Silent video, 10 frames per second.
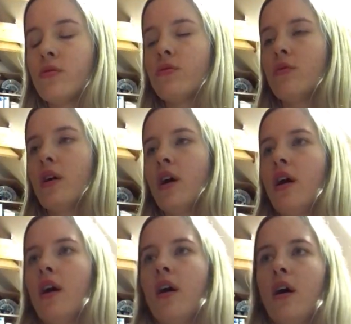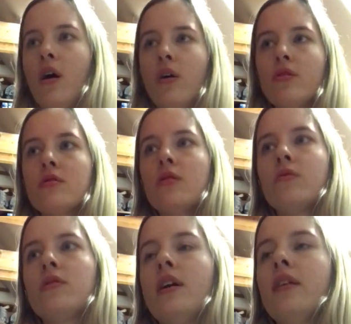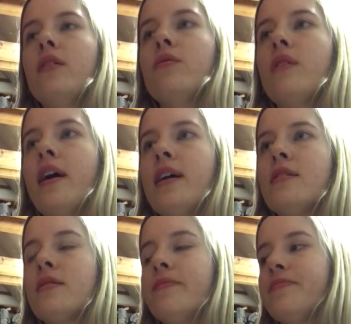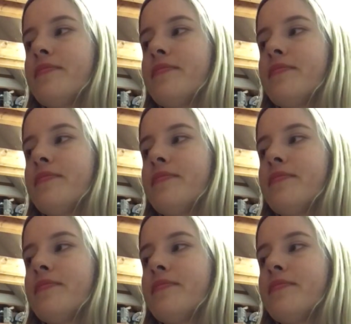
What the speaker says: to also tell you that